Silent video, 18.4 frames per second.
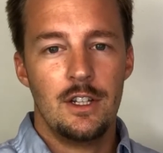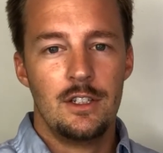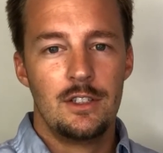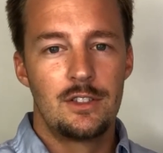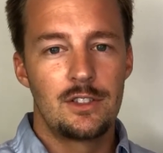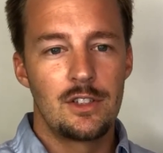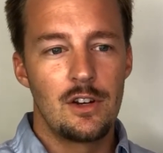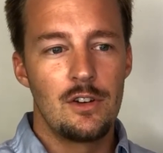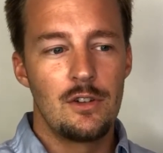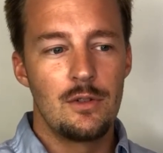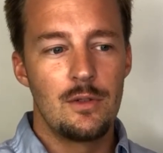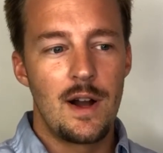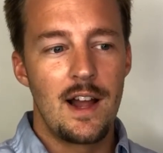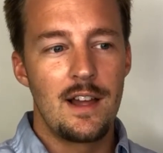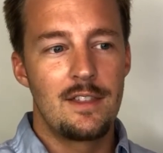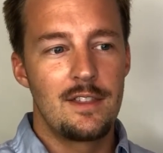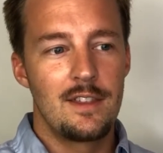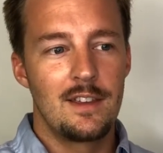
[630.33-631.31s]
So
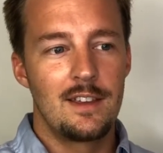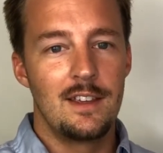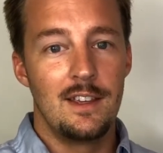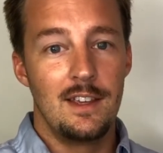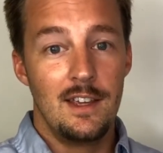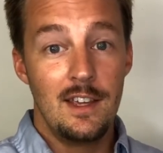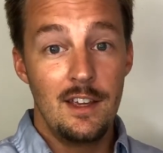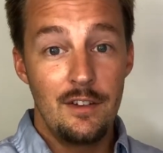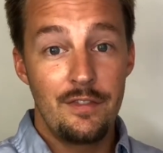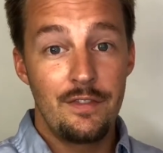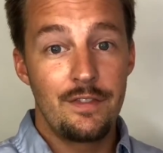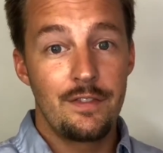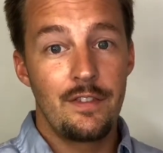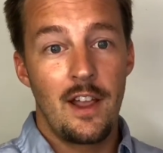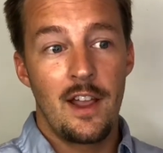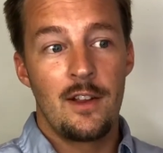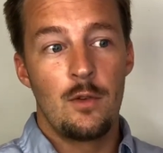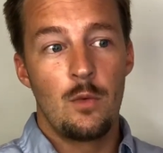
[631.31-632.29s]
I think
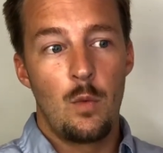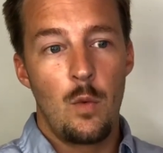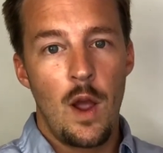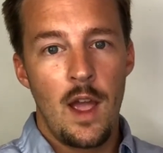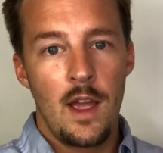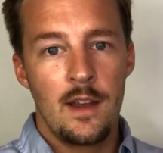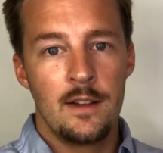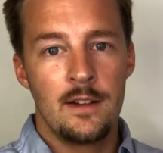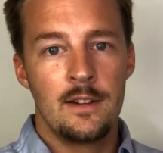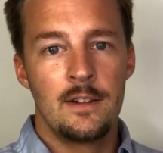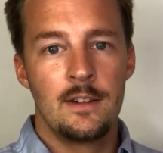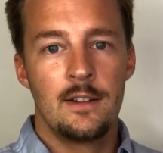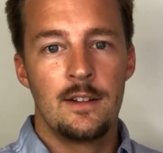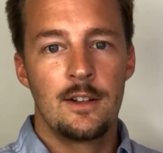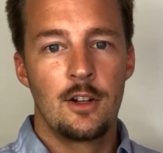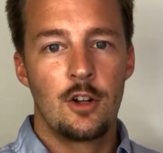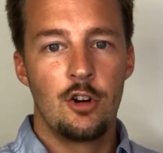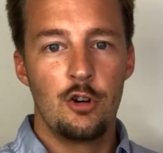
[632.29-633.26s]
if and
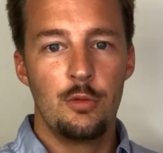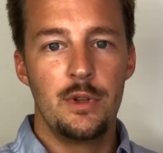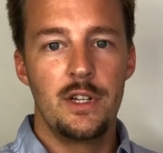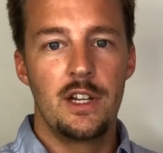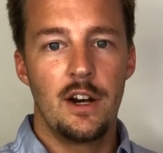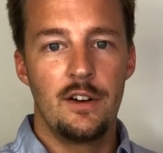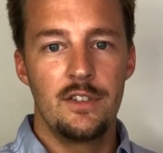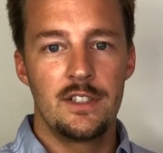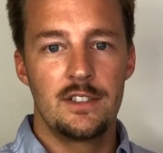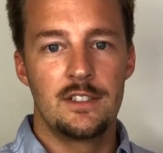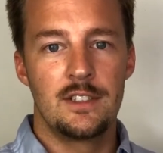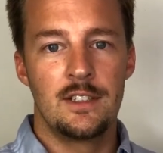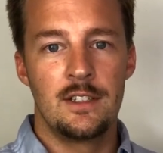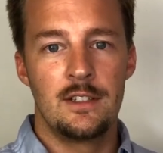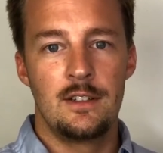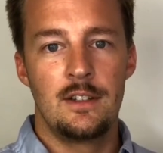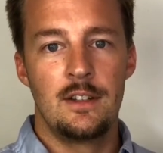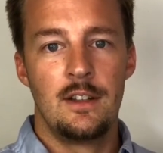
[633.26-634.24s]
when Colby
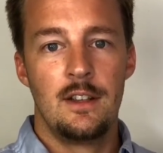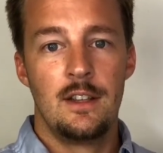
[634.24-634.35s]
Covington